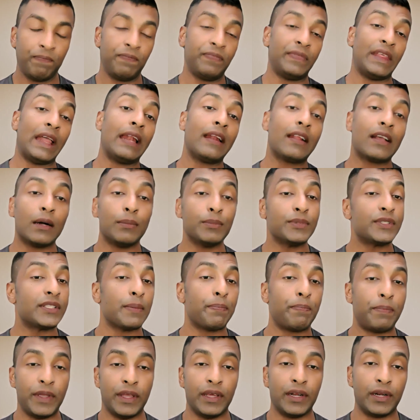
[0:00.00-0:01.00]
Then comes the
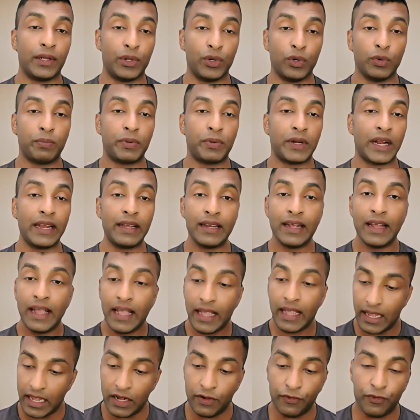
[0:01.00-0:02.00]
peer group, right?
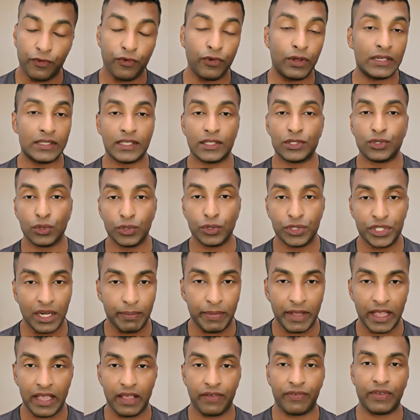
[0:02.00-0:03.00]
Influence the social
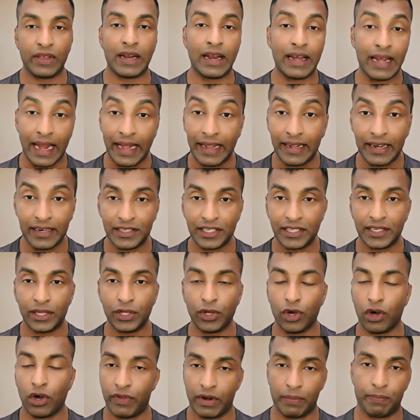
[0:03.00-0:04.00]
behavior and
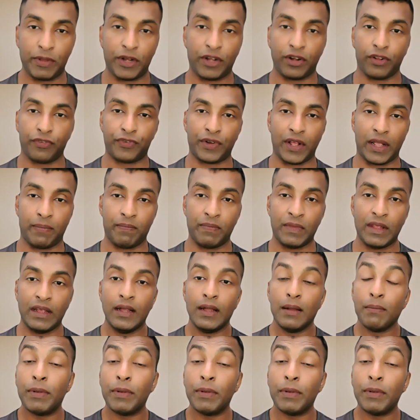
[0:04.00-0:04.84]
identity over a period of time,